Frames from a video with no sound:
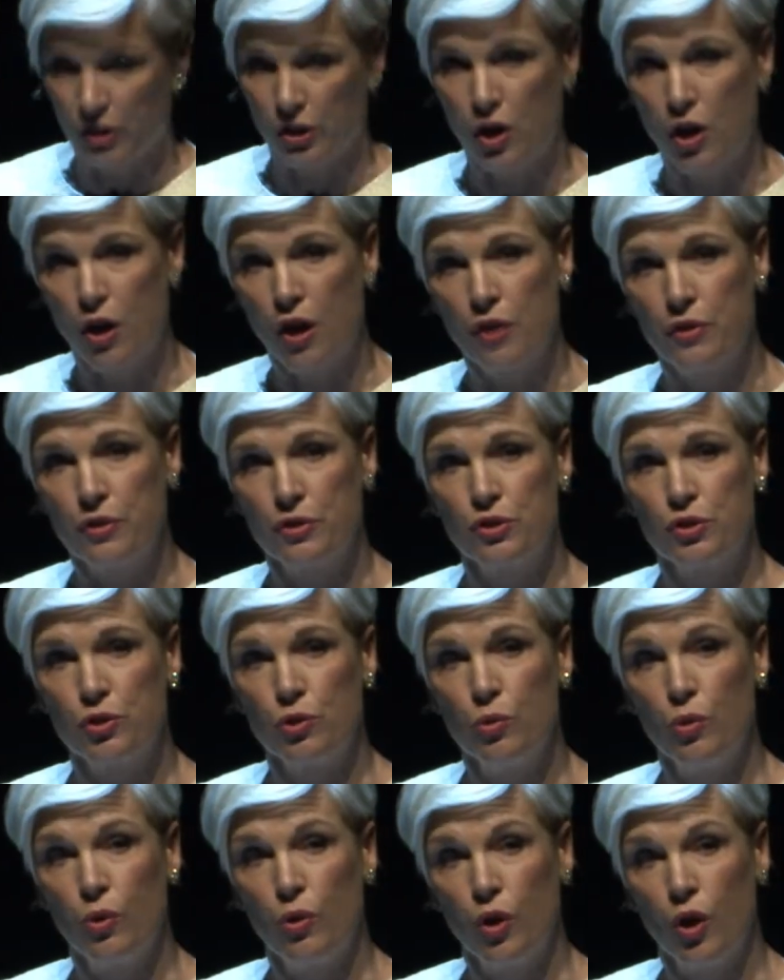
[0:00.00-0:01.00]
call the
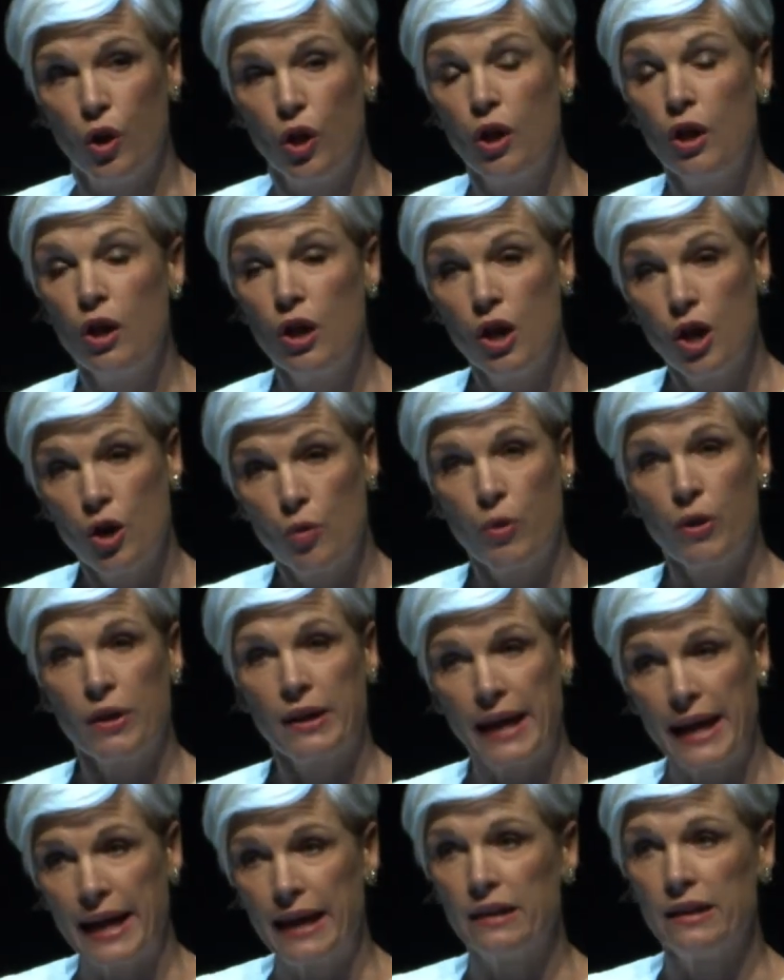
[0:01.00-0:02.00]
school where
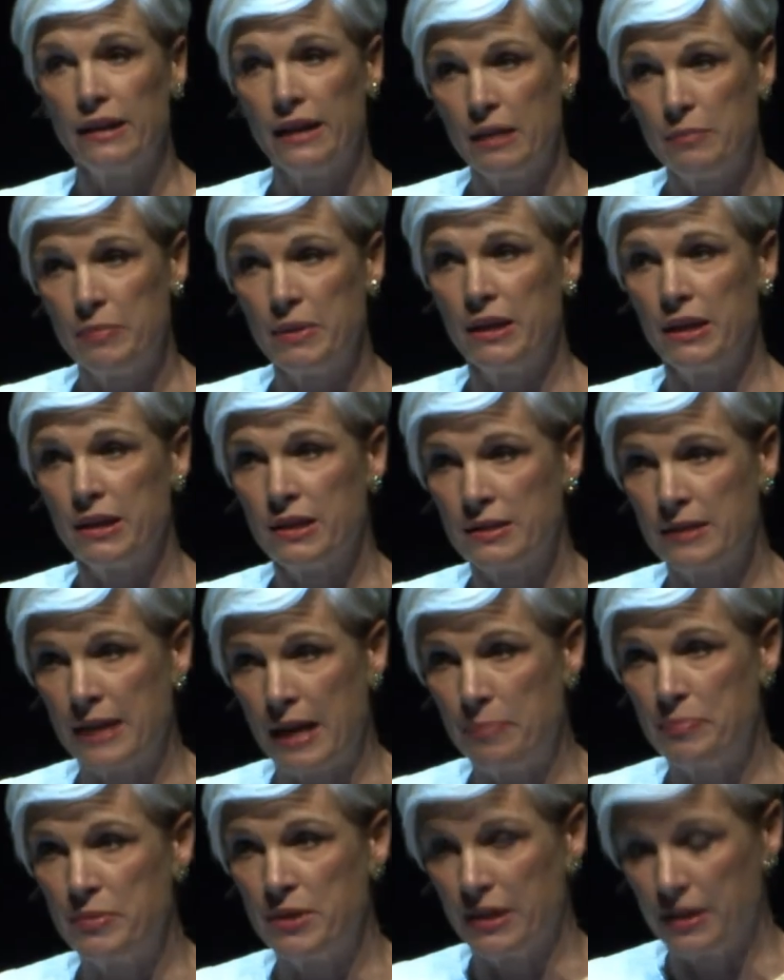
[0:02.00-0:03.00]
Caitlin had been
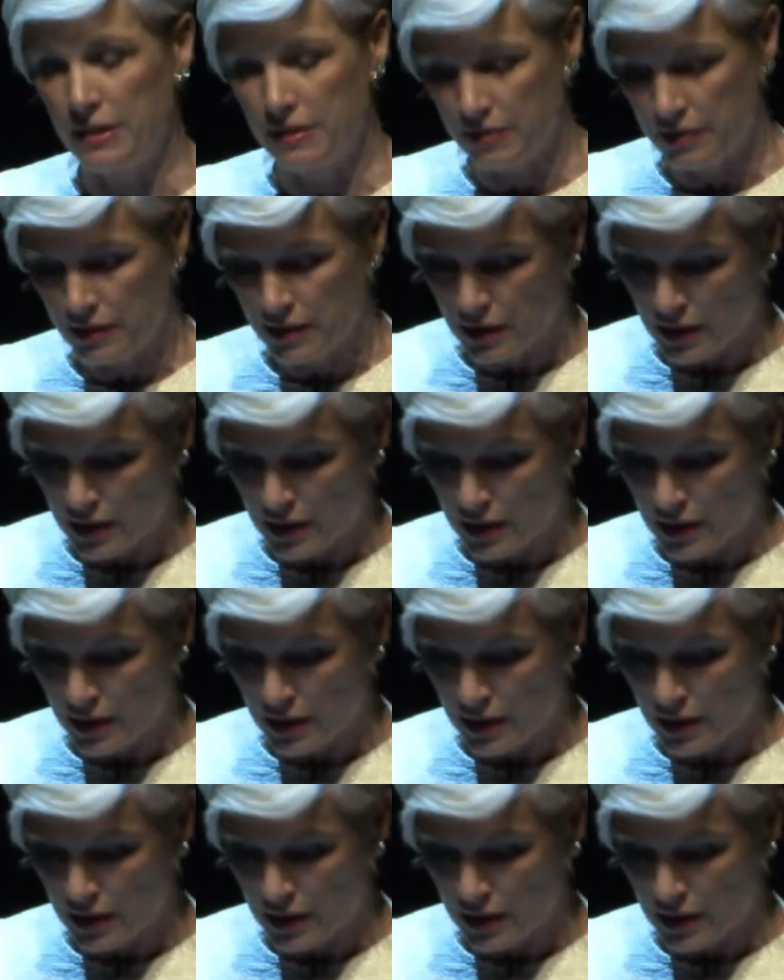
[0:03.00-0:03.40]
accepted